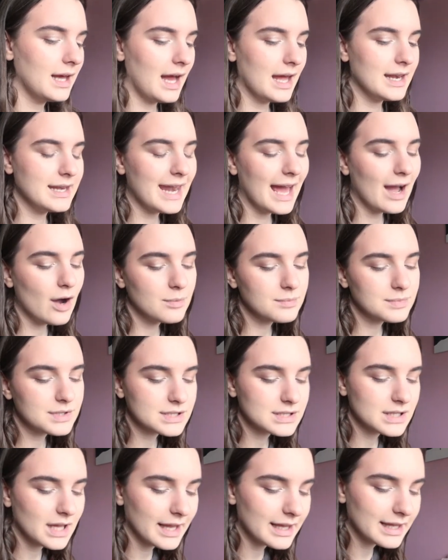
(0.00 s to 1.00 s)
and now I'm
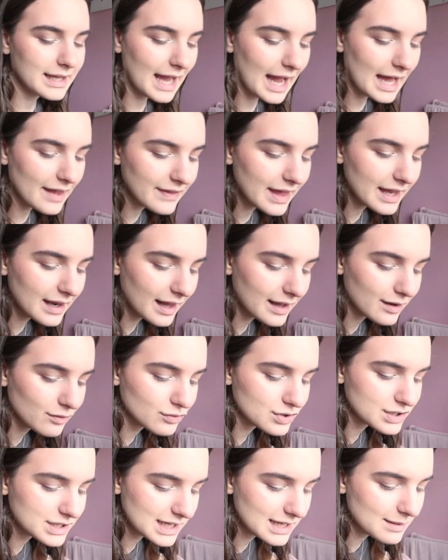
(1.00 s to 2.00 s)
just like, can they, like,
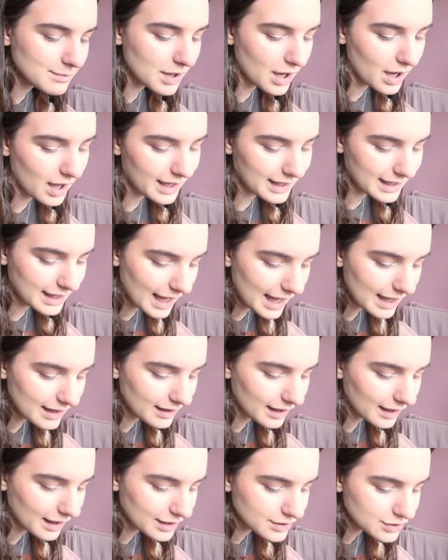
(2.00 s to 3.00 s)
redeem her
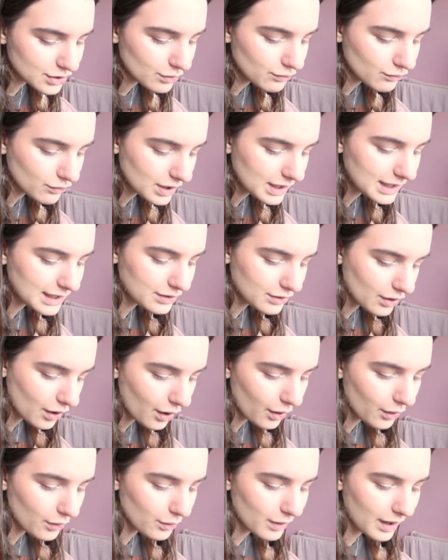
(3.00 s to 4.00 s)
again? Like, I don't really
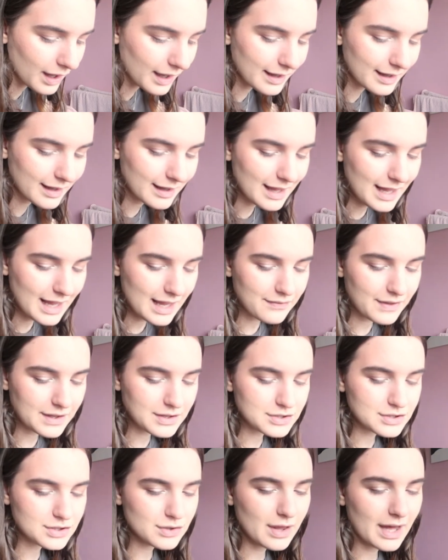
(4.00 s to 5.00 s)
know. Like, they
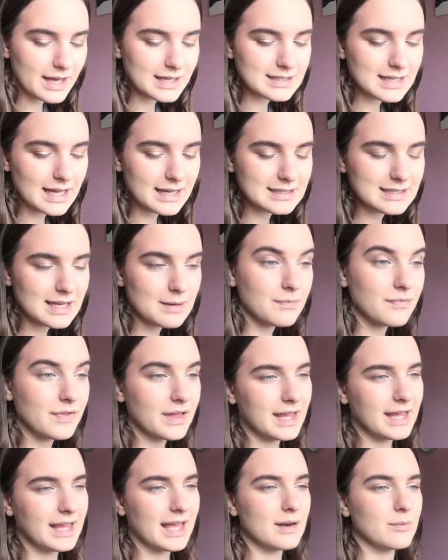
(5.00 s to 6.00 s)
just do that exact same
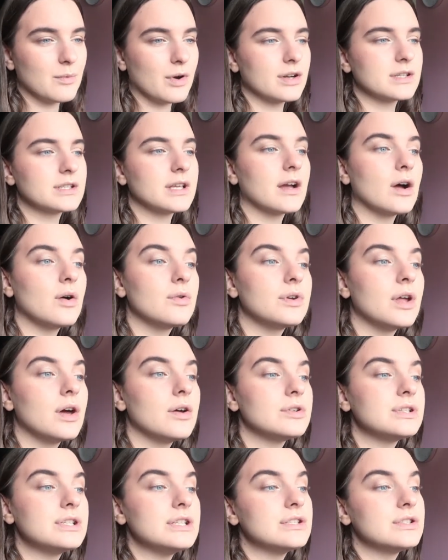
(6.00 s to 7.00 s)
thing again, where it's like, oh
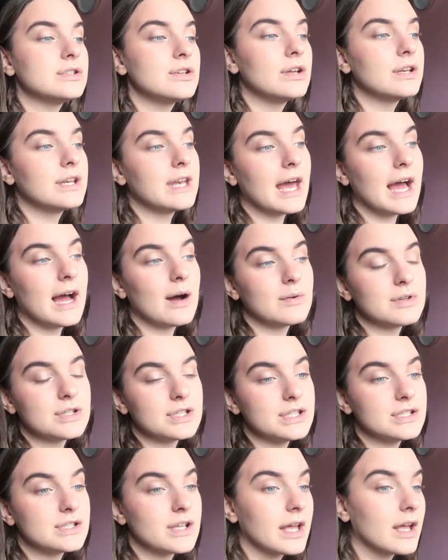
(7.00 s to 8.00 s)
no, she's good now, and
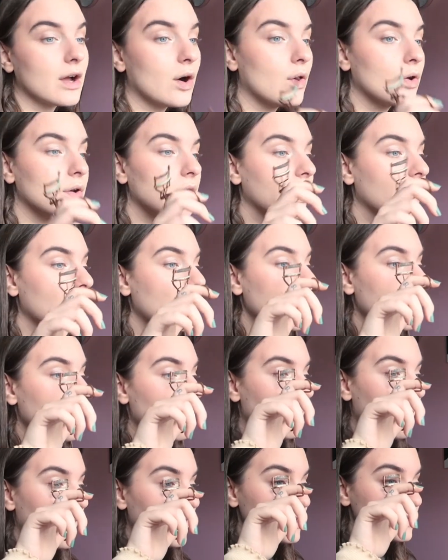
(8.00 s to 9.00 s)
she's, like, on
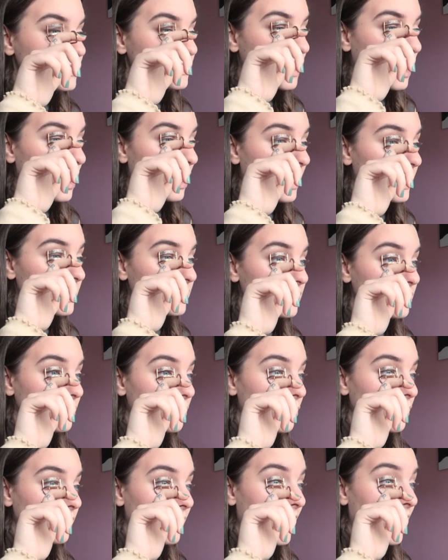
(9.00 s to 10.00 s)
Bayside and
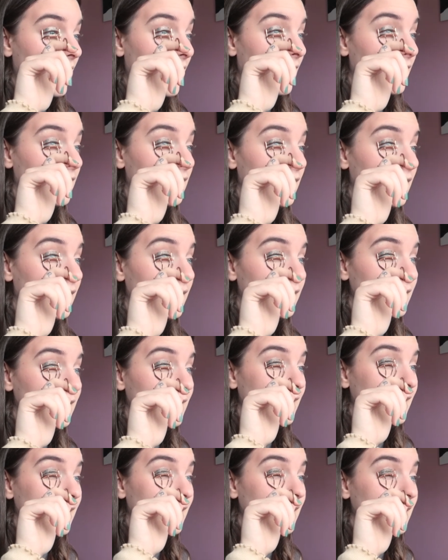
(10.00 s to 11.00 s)
all that.
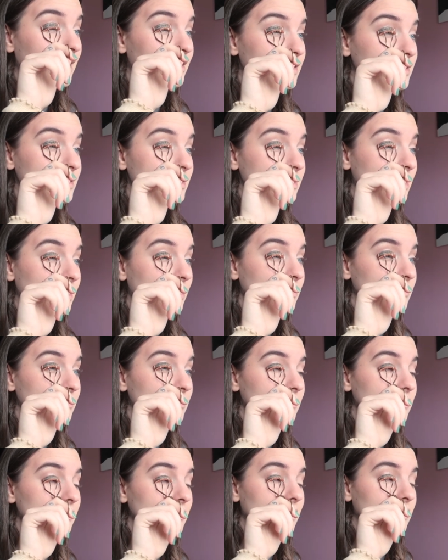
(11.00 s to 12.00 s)
Like, I
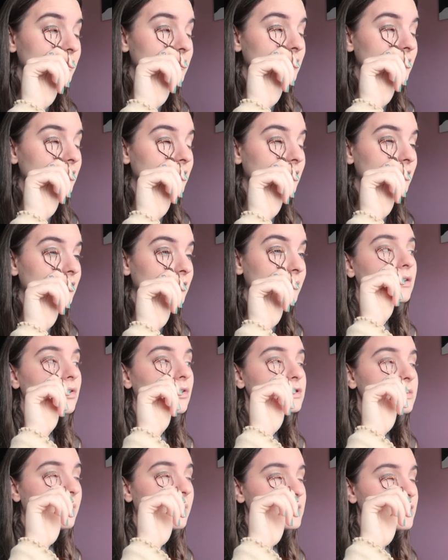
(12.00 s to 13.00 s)
don't know.
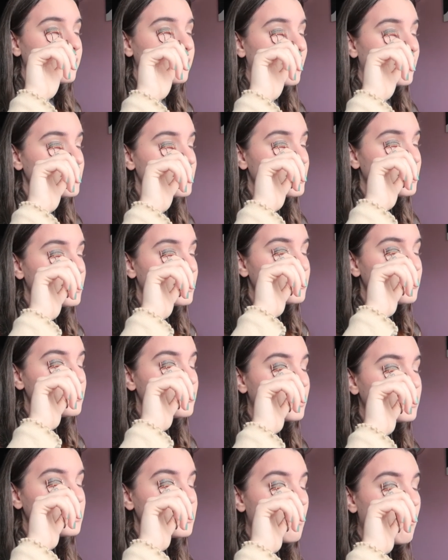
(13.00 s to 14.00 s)
Not to mention the fact that she literally
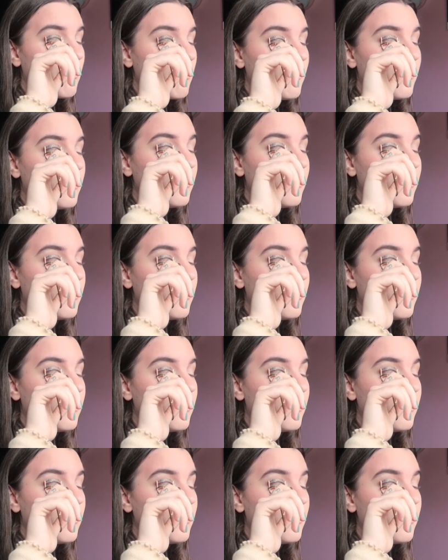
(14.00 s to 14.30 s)
tried to